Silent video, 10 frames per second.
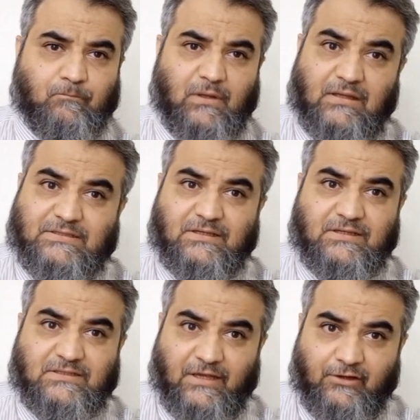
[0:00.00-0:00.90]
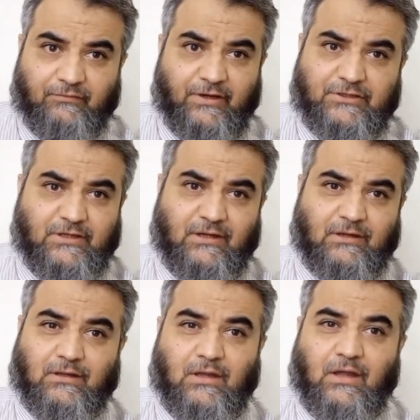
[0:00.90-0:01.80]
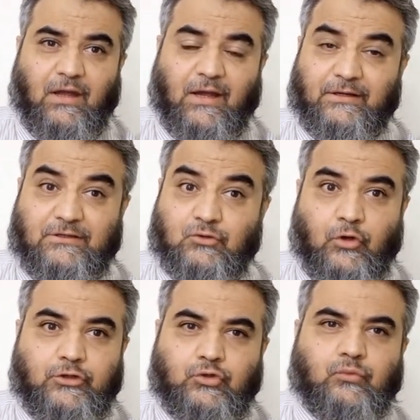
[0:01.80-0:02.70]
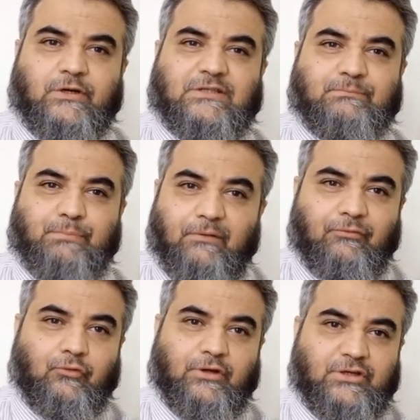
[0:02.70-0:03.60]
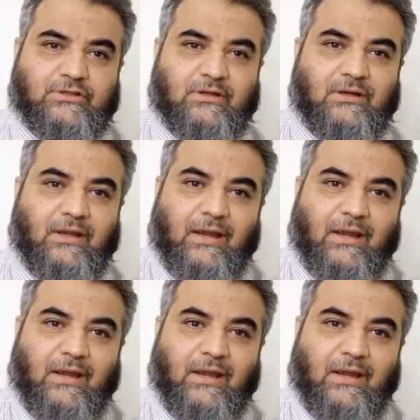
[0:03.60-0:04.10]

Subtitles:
ulcer is aggravating and is going towards perforation,